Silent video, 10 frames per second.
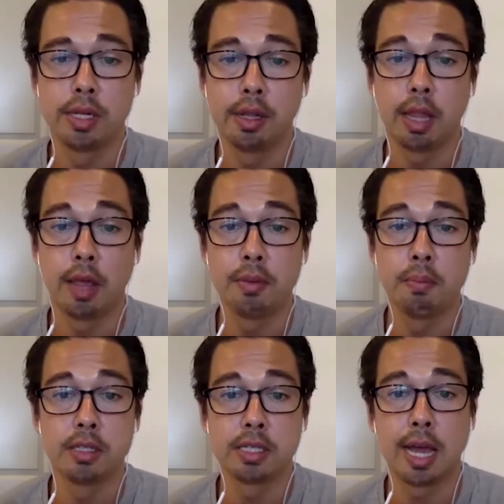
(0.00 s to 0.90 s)
And 11
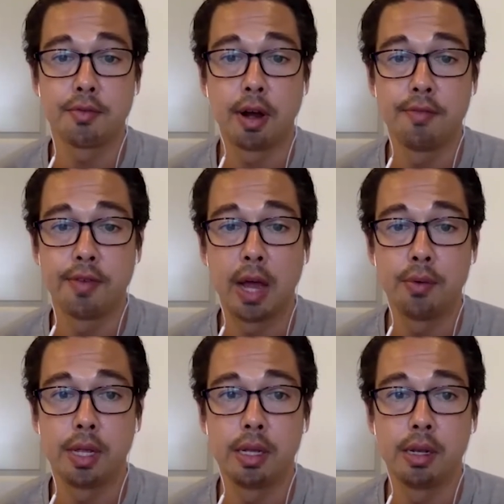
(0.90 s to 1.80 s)
months after I
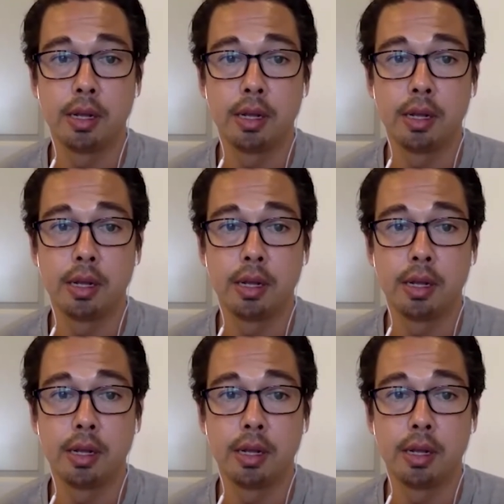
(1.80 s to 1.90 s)
found it,